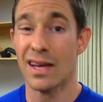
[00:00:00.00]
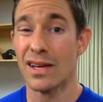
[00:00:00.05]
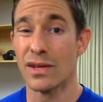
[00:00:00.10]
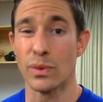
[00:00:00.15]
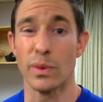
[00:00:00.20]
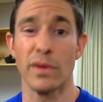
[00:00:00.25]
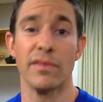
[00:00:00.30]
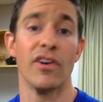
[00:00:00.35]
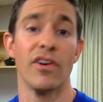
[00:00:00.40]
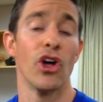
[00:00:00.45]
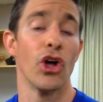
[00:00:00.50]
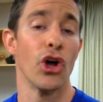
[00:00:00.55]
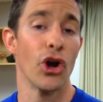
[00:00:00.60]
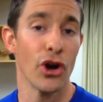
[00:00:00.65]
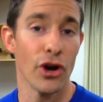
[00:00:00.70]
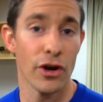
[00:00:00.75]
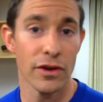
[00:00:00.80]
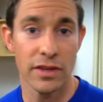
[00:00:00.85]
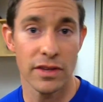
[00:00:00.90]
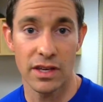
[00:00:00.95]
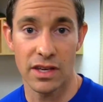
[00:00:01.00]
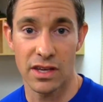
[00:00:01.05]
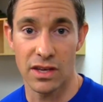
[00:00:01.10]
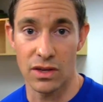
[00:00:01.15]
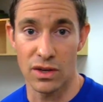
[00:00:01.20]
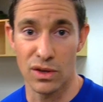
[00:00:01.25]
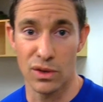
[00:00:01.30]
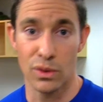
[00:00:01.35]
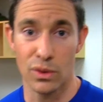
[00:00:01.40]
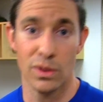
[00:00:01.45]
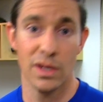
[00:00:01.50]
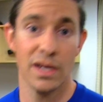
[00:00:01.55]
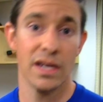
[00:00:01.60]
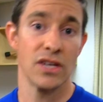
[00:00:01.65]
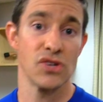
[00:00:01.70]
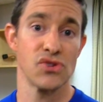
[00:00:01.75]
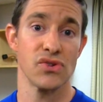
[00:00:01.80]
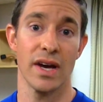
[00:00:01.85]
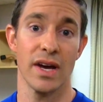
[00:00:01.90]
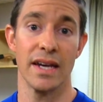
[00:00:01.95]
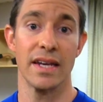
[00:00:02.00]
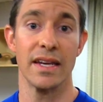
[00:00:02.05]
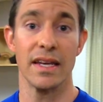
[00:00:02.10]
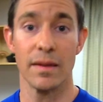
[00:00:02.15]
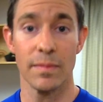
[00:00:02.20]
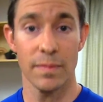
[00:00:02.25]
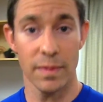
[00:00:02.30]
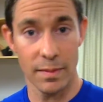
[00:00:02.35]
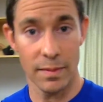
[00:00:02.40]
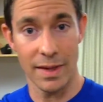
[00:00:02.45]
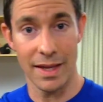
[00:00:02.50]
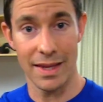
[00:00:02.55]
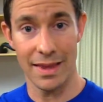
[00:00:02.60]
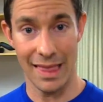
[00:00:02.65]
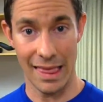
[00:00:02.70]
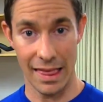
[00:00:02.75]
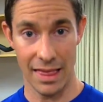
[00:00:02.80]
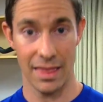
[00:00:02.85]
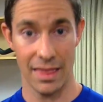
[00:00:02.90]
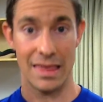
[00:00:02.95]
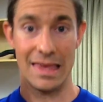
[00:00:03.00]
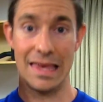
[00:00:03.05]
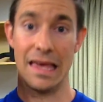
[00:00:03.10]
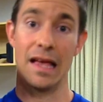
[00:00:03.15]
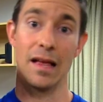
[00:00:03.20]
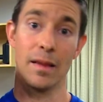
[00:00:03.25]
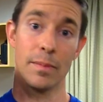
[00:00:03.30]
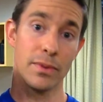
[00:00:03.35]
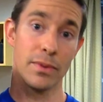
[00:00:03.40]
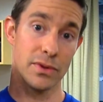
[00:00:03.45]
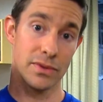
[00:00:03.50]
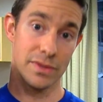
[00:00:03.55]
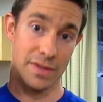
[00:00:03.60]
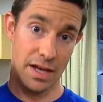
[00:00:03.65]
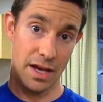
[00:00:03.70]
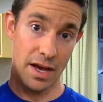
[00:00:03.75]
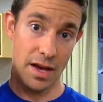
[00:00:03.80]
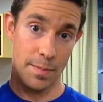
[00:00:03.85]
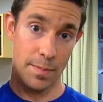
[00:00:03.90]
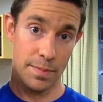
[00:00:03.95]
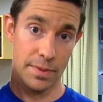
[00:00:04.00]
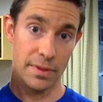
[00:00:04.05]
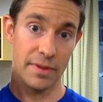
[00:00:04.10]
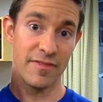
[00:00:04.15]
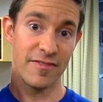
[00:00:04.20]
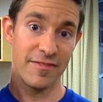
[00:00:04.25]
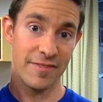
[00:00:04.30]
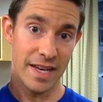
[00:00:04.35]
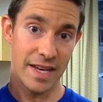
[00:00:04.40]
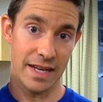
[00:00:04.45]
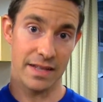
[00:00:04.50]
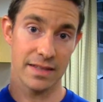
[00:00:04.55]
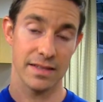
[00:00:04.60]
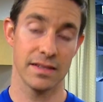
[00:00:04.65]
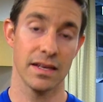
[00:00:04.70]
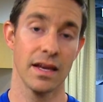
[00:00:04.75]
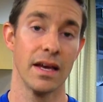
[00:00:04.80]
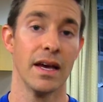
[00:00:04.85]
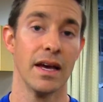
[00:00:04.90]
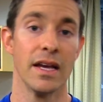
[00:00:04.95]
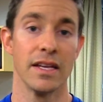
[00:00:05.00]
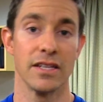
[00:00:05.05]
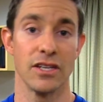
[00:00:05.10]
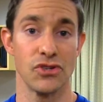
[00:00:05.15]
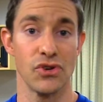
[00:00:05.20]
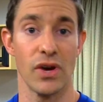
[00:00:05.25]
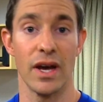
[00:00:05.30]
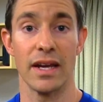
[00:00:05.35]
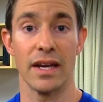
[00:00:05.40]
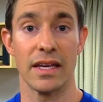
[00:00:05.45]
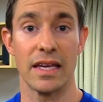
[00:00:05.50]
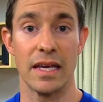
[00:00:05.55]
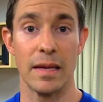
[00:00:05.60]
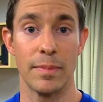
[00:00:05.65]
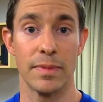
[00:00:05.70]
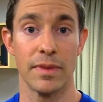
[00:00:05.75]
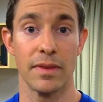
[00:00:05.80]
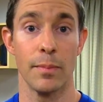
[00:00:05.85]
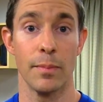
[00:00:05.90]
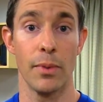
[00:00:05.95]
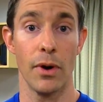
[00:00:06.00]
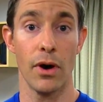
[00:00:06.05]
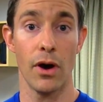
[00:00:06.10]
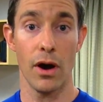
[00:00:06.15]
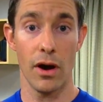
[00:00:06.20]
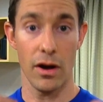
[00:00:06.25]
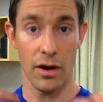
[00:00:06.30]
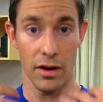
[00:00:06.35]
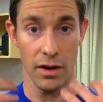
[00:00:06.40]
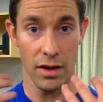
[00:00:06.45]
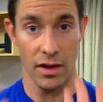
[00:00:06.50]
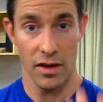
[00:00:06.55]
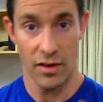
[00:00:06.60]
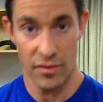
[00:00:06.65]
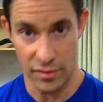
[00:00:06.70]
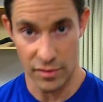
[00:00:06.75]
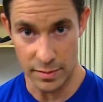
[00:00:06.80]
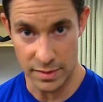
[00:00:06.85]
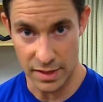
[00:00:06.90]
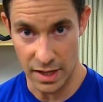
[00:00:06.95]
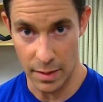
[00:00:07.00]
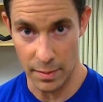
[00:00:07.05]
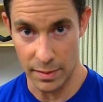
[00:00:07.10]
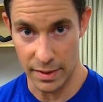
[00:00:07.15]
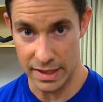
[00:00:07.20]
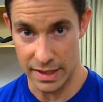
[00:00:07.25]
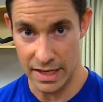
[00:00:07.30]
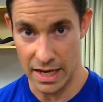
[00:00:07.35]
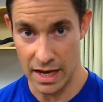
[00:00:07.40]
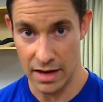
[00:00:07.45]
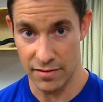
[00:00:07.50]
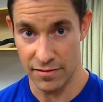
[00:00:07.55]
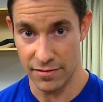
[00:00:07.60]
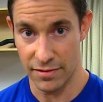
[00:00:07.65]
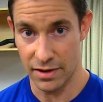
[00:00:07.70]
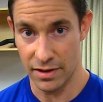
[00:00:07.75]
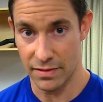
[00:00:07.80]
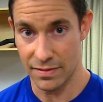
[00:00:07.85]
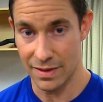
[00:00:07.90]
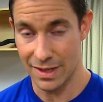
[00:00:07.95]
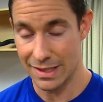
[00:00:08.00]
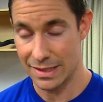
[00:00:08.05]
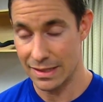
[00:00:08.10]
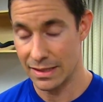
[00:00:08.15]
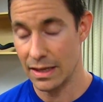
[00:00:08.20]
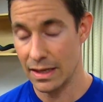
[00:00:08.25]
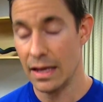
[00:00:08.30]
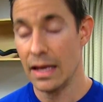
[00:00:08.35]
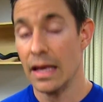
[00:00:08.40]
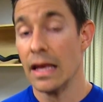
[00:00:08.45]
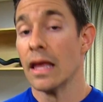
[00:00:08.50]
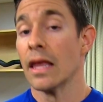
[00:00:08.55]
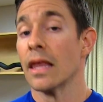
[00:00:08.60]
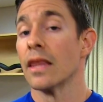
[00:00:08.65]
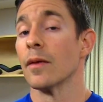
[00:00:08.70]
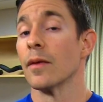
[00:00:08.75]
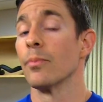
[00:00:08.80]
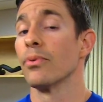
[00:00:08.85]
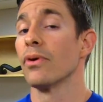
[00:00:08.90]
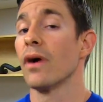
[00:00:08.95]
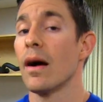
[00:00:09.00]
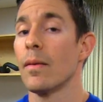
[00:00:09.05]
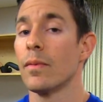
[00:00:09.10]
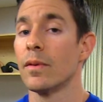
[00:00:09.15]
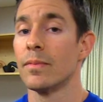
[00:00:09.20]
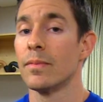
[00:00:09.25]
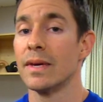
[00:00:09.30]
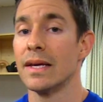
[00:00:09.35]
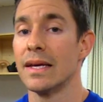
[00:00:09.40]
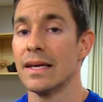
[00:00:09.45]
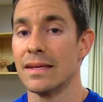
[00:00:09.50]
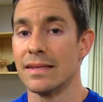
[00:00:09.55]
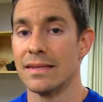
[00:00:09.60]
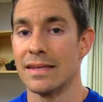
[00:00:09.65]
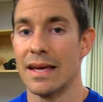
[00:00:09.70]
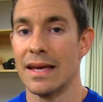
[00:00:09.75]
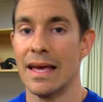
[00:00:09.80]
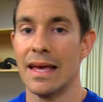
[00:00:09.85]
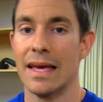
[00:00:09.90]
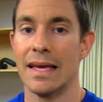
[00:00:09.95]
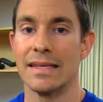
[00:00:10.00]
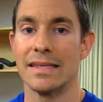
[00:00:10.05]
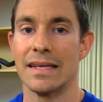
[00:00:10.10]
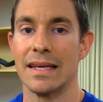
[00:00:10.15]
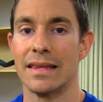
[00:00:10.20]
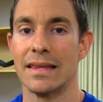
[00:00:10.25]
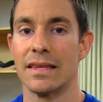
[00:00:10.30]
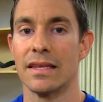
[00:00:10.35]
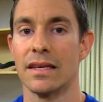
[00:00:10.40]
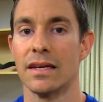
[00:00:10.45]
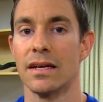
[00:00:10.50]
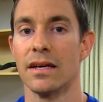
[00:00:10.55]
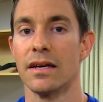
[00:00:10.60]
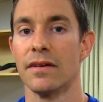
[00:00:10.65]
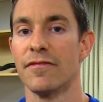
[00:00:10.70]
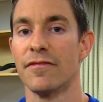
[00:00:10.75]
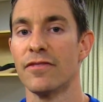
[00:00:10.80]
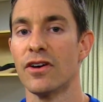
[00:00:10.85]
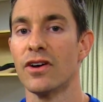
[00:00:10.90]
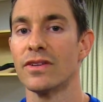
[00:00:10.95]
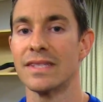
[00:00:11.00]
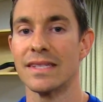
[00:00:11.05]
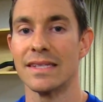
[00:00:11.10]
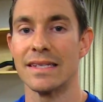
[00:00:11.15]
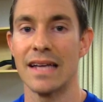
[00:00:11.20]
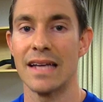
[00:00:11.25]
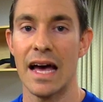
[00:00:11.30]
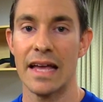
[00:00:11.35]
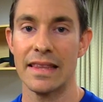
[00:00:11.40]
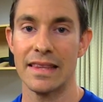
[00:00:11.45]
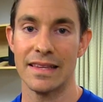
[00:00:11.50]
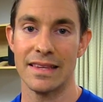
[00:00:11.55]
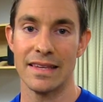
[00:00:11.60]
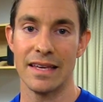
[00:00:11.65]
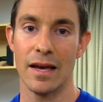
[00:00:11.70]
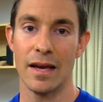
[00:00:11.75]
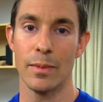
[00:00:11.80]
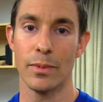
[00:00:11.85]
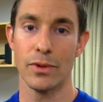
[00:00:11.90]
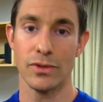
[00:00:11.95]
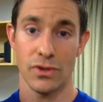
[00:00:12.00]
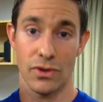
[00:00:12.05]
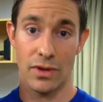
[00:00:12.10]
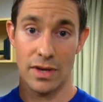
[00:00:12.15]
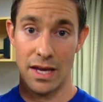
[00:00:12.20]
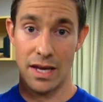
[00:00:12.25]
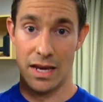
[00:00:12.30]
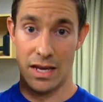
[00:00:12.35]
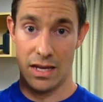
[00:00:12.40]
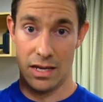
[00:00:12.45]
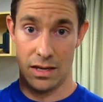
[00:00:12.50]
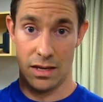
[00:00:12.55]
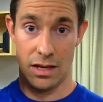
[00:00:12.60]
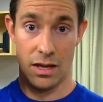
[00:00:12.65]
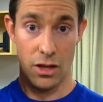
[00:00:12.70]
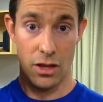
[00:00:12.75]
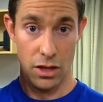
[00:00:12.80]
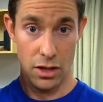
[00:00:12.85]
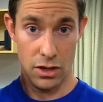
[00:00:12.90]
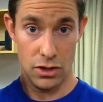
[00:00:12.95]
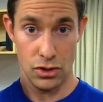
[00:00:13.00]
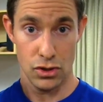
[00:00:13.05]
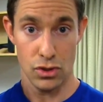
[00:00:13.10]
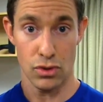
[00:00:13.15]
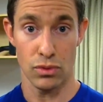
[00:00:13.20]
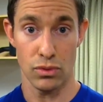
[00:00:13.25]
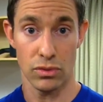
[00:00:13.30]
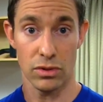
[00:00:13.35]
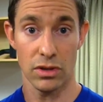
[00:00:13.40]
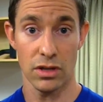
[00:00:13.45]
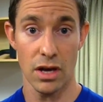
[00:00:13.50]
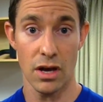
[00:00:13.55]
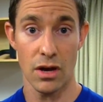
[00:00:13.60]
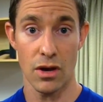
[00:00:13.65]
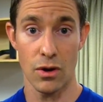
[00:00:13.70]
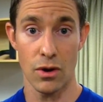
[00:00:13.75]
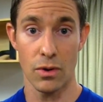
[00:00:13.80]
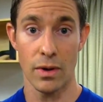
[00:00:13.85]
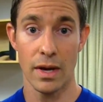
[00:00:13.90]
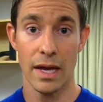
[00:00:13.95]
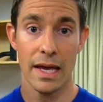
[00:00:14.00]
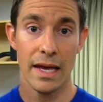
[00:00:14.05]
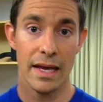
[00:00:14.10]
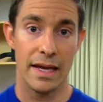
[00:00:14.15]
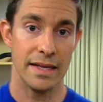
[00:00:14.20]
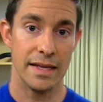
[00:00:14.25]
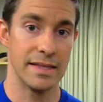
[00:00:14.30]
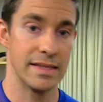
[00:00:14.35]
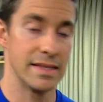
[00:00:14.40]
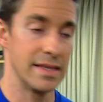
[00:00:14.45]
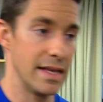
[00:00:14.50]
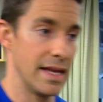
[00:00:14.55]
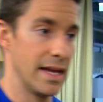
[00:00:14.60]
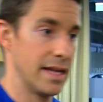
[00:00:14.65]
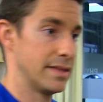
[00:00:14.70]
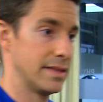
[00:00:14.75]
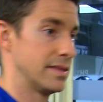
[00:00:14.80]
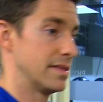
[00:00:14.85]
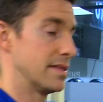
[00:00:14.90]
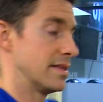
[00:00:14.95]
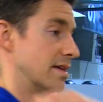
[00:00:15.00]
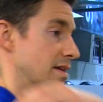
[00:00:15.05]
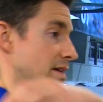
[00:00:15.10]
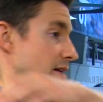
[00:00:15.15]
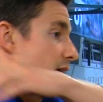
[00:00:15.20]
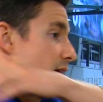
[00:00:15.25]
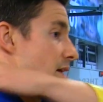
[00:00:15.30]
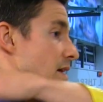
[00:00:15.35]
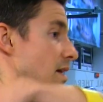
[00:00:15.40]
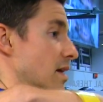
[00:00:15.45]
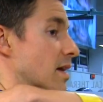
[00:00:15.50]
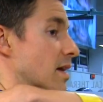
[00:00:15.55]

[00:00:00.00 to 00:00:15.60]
So we've all heard the cue and tried to implement the elbows up fix to try to keep the bar from tumbling down in front of us. The problem is that the fault is not that the elbows are getting too low, it's that the